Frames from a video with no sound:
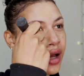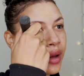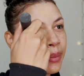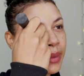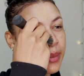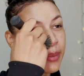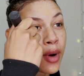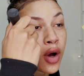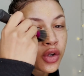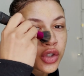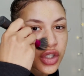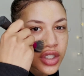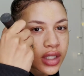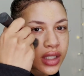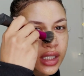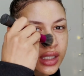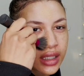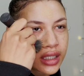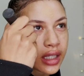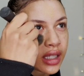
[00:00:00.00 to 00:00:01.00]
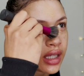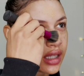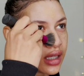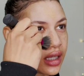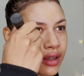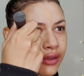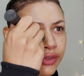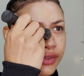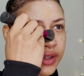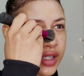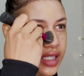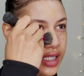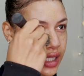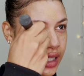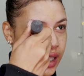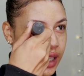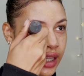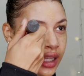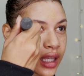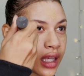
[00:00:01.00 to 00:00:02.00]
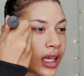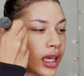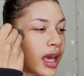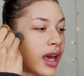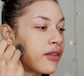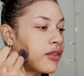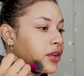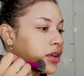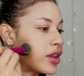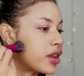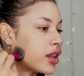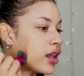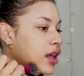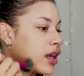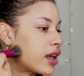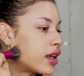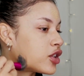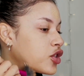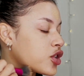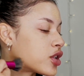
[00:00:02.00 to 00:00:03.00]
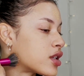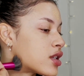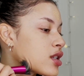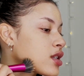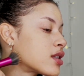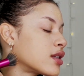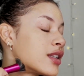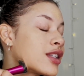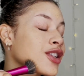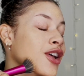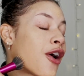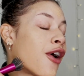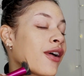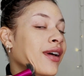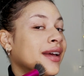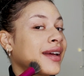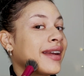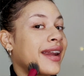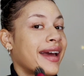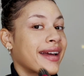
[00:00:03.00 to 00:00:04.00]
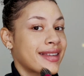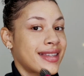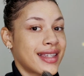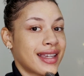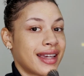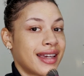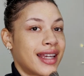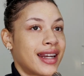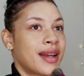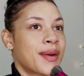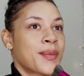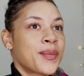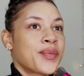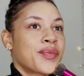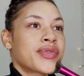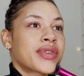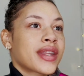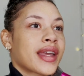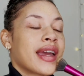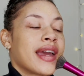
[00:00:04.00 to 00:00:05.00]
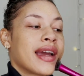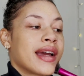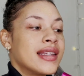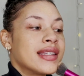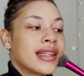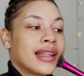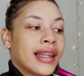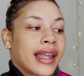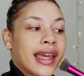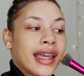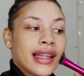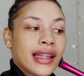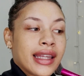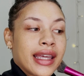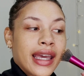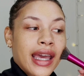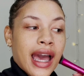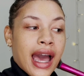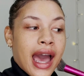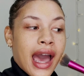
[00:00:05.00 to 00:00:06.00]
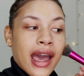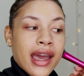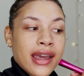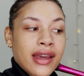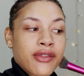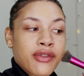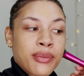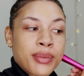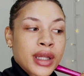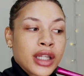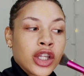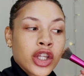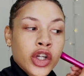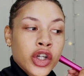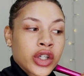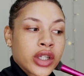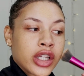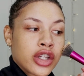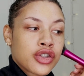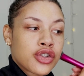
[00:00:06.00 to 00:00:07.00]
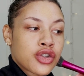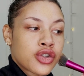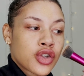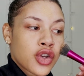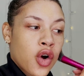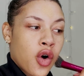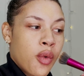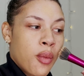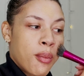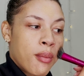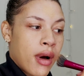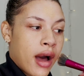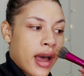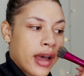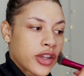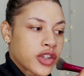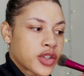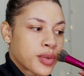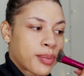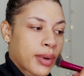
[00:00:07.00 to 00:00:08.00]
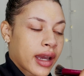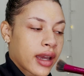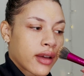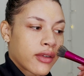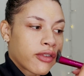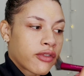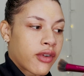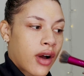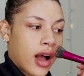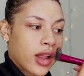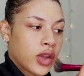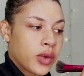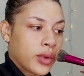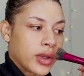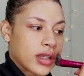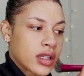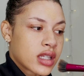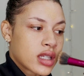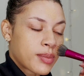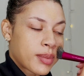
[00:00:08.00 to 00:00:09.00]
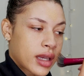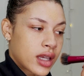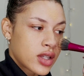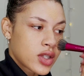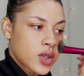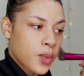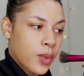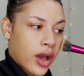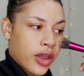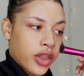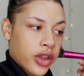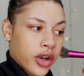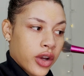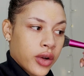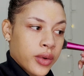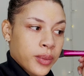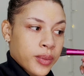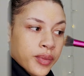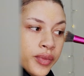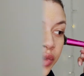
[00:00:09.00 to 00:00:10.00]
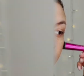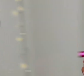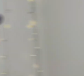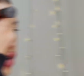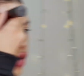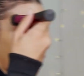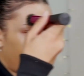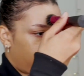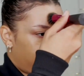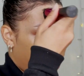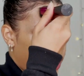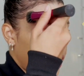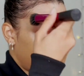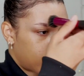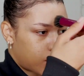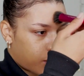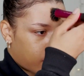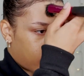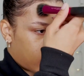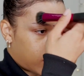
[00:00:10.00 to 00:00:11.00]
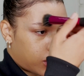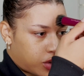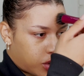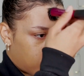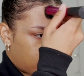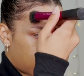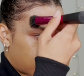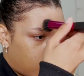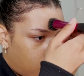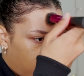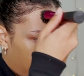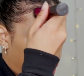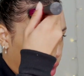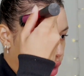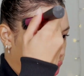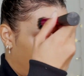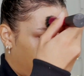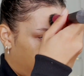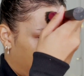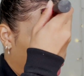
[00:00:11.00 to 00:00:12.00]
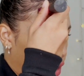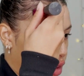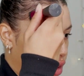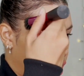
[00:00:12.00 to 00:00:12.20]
emotionally, physically, everything. It's all connected. And lately I've been learning so much by following space weather. So first we're gonna just go in with